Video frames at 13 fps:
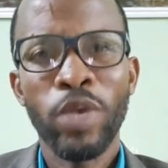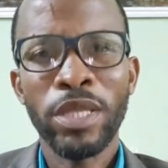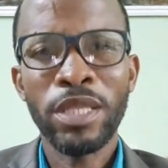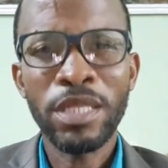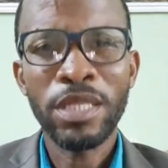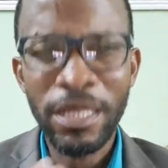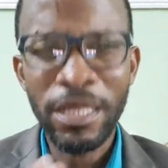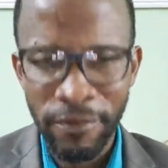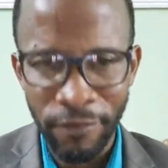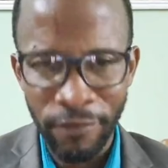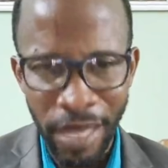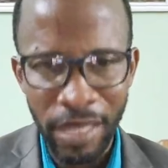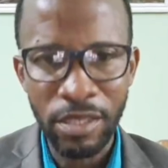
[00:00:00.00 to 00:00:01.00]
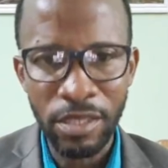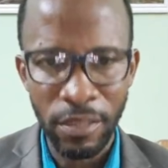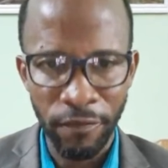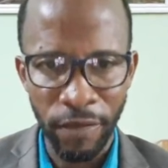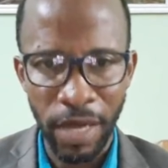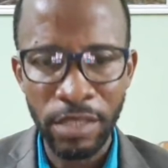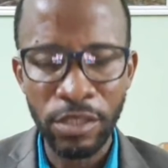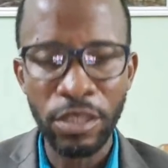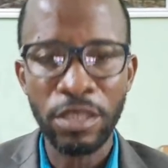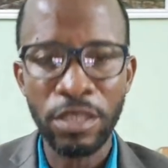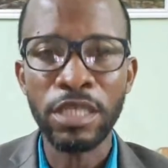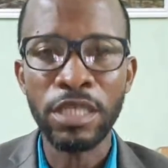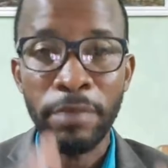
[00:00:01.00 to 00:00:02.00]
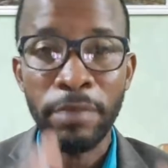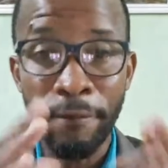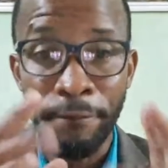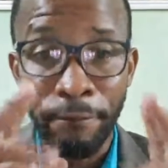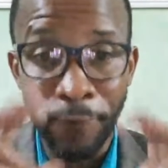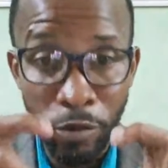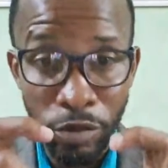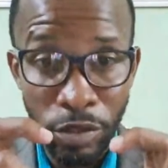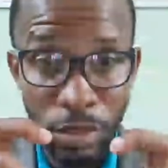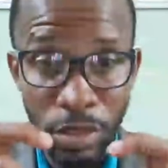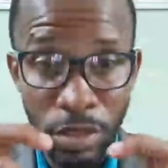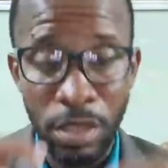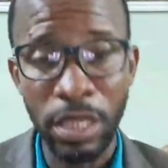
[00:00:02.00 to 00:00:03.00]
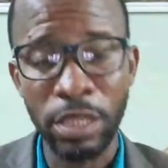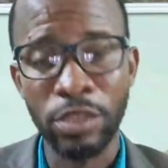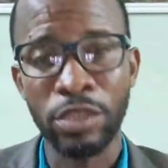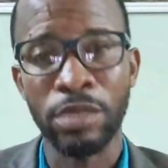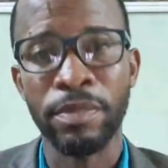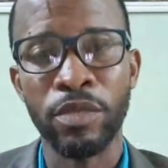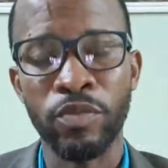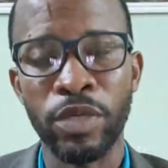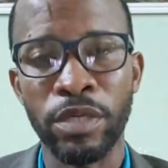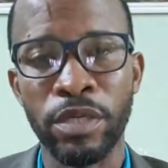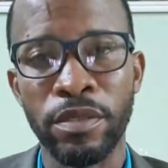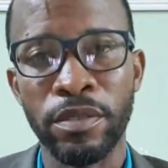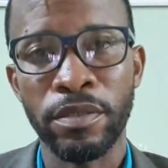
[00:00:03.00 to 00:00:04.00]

Whether they're invalid or they're valid, just let it be votes that determine the winner.